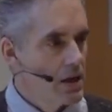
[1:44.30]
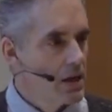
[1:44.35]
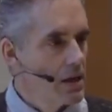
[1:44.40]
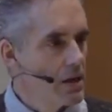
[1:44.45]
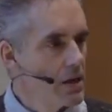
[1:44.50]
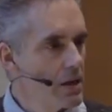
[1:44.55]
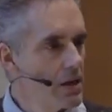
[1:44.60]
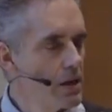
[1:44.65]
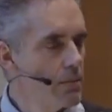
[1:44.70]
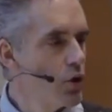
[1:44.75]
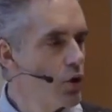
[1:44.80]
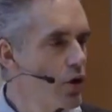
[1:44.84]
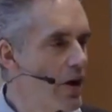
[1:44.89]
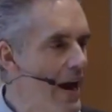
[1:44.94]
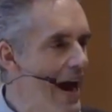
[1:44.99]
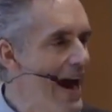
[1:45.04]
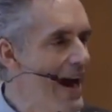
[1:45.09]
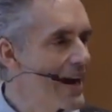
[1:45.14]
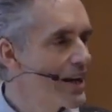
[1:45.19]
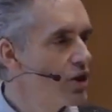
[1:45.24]
The more
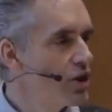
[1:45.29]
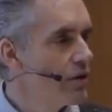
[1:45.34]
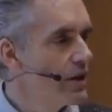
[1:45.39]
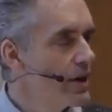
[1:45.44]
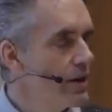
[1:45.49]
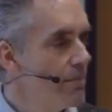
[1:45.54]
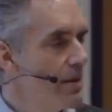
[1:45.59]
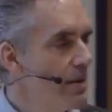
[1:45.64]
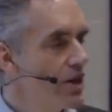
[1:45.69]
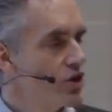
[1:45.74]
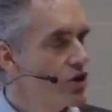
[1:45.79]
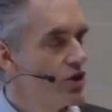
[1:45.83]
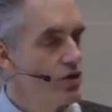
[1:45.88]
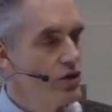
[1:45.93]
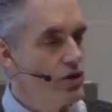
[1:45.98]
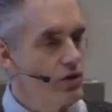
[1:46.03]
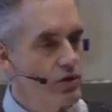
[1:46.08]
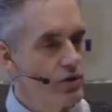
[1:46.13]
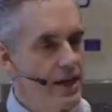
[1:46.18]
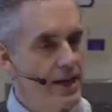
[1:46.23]
accurate a measure
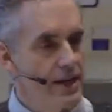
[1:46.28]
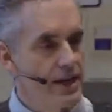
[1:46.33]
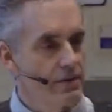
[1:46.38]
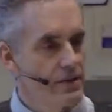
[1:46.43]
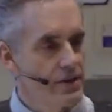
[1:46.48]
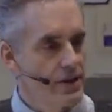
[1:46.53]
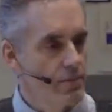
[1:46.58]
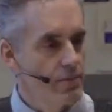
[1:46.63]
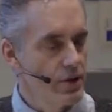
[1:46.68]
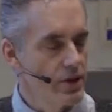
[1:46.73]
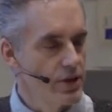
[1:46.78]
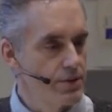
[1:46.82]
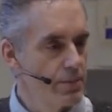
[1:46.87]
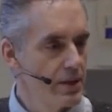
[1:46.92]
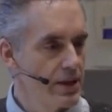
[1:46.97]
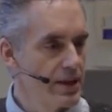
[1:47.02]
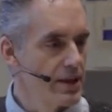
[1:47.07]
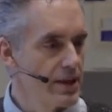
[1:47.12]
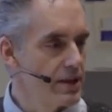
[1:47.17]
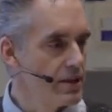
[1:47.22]
you take of someone's
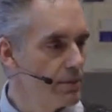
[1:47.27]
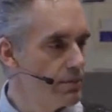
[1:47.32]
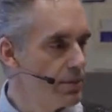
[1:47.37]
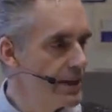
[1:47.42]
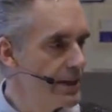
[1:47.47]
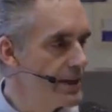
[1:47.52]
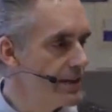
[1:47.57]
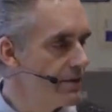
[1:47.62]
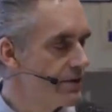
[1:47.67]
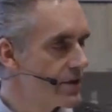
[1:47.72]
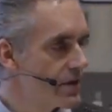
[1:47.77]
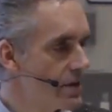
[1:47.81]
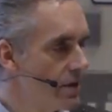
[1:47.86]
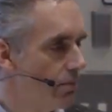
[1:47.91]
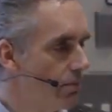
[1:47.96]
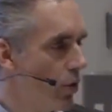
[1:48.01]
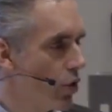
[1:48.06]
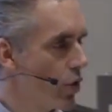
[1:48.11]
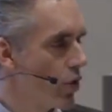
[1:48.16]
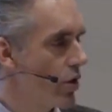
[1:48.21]
political beliefs, the
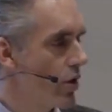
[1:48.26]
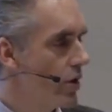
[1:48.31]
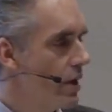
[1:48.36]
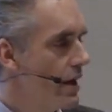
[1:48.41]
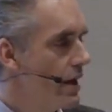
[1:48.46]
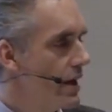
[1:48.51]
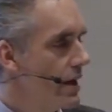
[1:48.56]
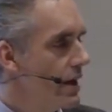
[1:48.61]
more